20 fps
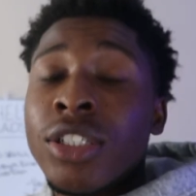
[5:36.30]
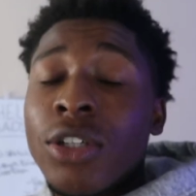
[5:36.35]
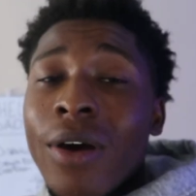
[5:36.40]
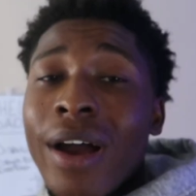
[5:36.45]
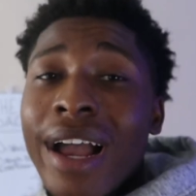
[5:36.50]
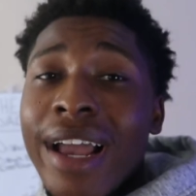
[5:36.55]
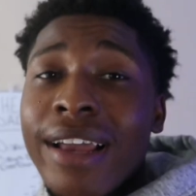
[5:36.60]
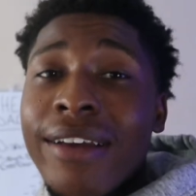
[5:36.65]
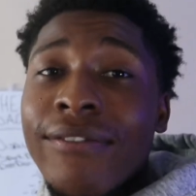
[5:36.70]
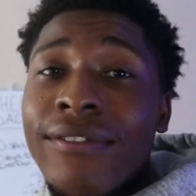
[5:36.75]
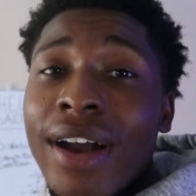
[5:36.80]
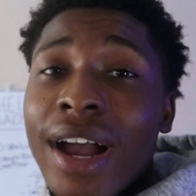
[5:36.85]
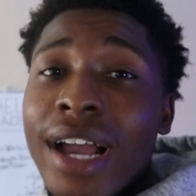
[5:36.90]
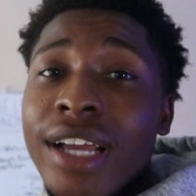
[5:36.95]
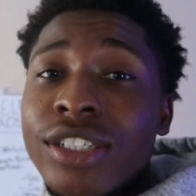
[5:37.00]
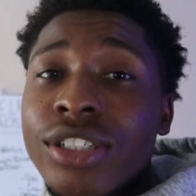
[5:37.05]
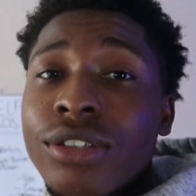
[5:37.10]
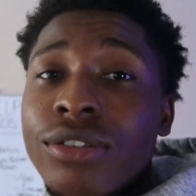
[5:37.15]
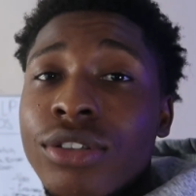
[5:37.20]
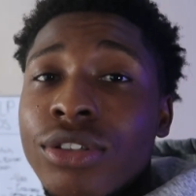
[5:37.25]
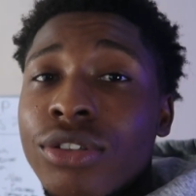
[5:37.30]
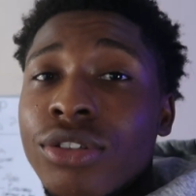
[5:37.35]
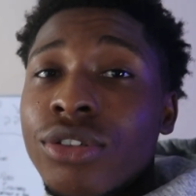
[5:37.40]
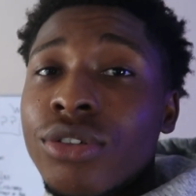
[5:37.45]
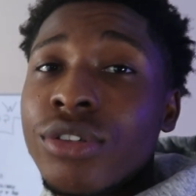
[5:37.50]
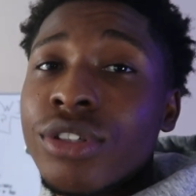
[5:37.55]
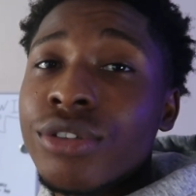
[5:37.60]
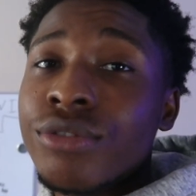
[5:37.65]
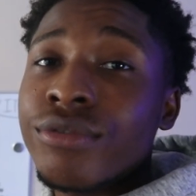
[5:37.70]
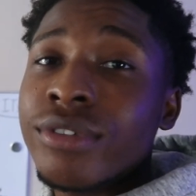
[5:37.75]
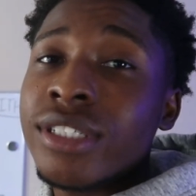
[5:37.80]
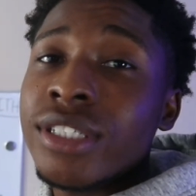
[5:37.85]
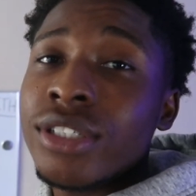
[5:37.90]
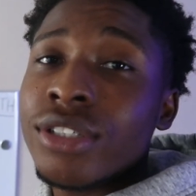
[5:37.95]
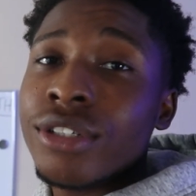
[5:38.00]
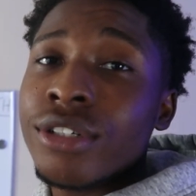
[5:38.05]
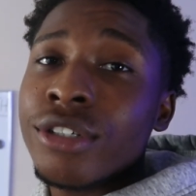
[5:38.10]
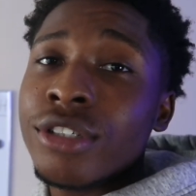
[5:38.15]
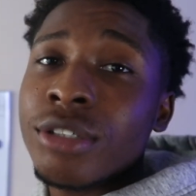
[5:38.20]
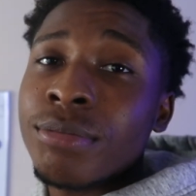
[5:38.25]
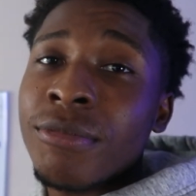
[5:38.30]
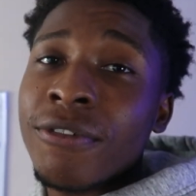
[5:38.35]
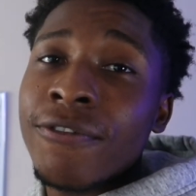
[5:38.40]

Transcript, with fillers: So I advise you to do your research